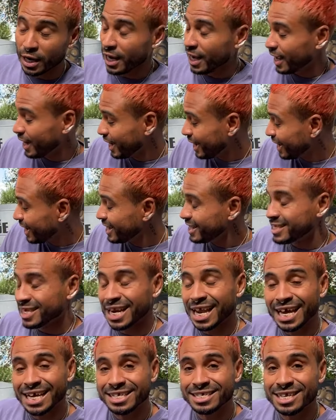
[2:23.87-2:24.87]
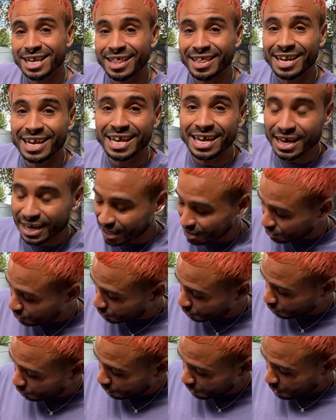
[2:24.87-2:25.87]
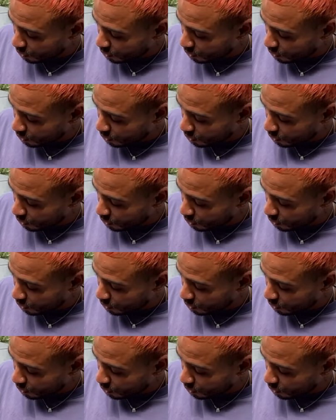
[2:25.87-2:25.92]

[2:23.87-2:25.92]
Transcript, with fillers: and it is La Isla del Encanto,